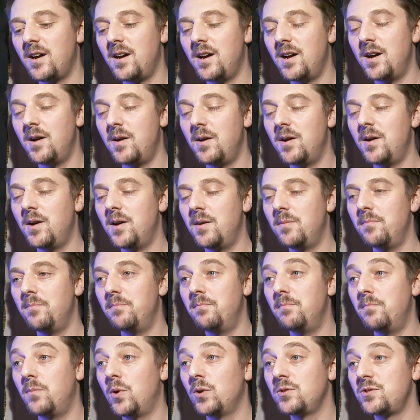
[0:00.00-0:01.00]
uh,
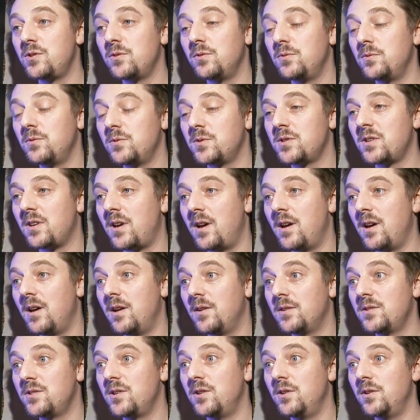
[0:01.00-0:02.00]
modules
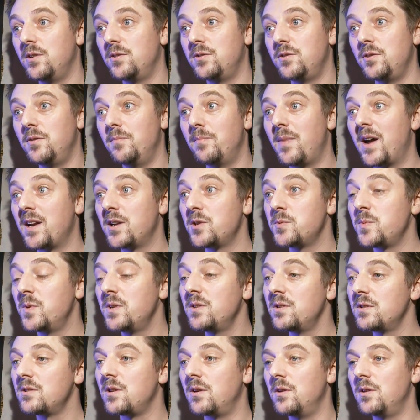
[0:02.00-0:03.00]
uh, to do
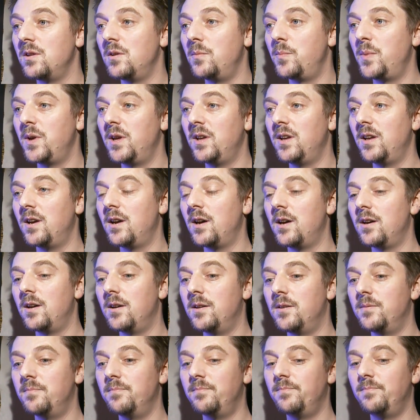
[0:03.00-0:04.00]
management so there'll be
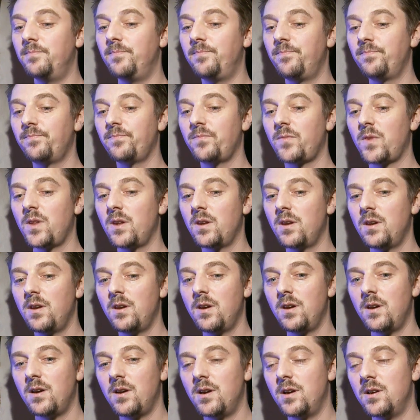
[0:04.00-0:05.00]
um,
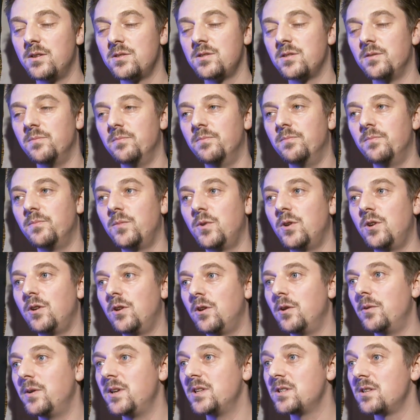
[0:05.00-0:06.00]
some
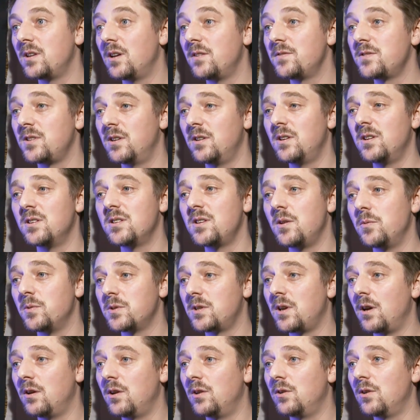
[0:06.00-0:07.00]
GUI stuff so you can see
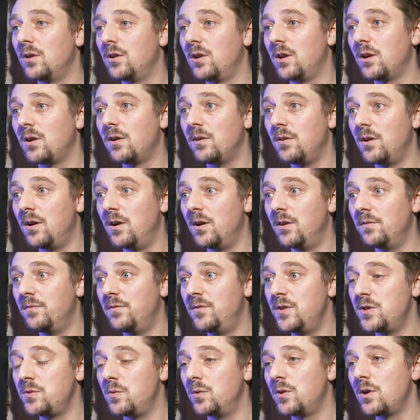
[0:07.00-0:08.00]
what's going on in a, a
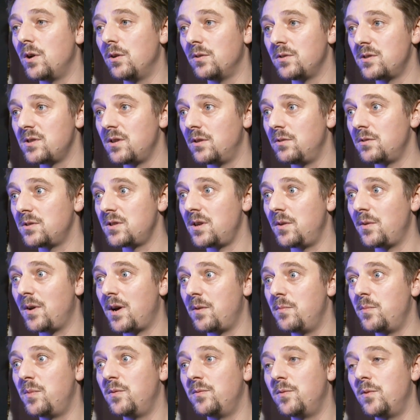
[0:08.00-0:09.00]
visual console see
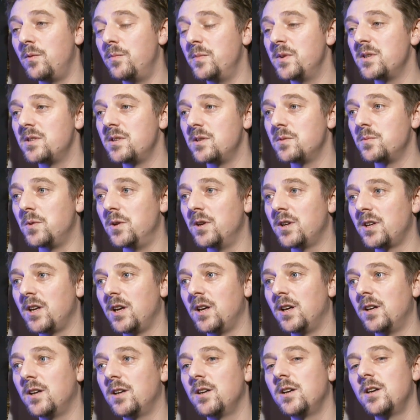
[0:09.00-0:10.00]
how performance is
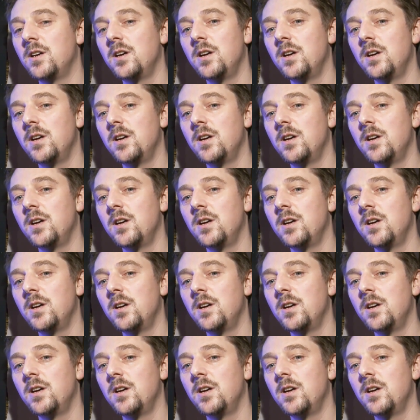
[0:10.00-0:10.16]
working